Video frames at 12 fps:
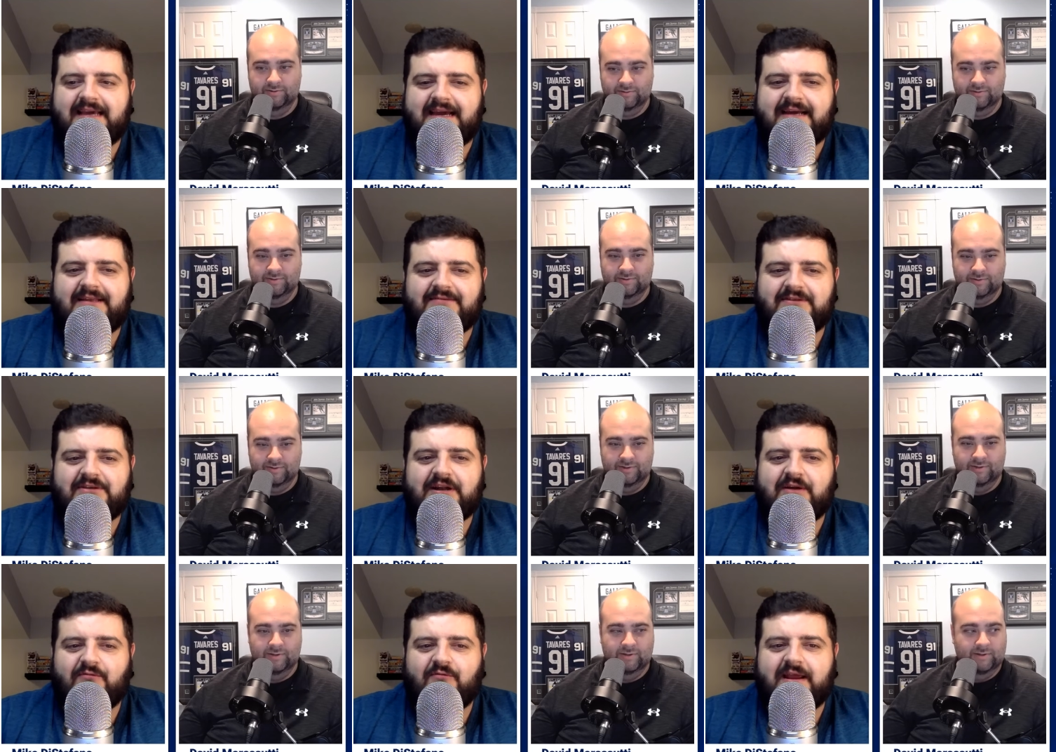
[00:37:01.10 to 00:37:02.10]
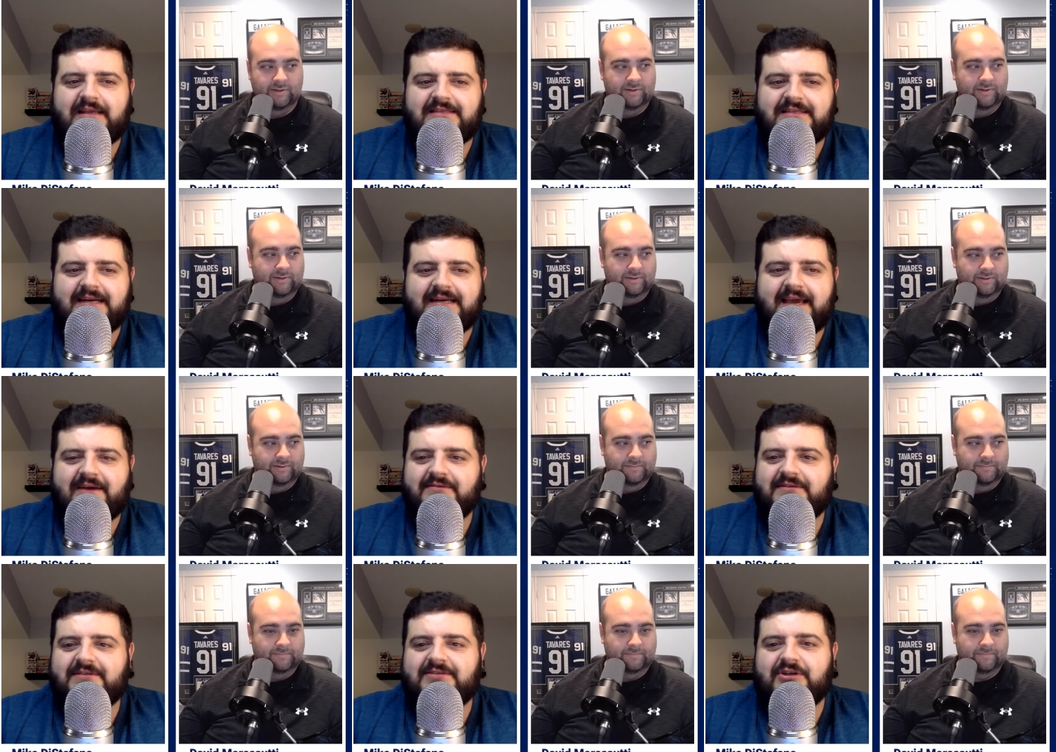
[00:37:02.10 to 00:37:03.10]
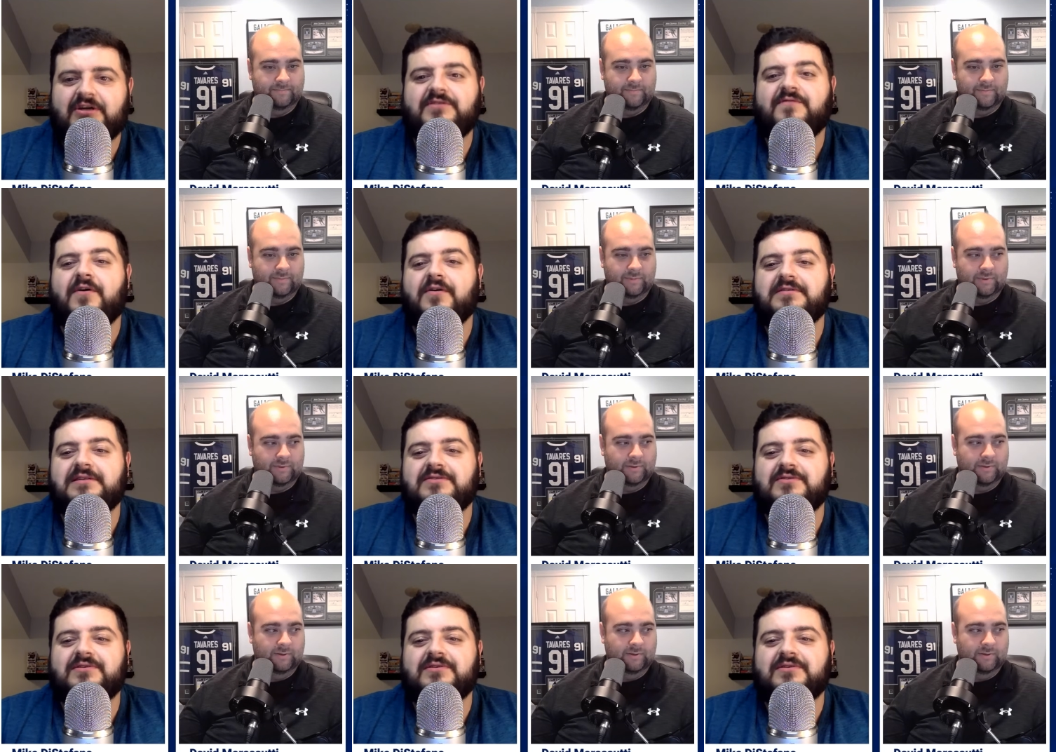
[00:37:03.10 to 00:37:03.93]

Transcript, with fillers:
Speaker 1: Yeah, I was looking at rates, not counts. John Tavares is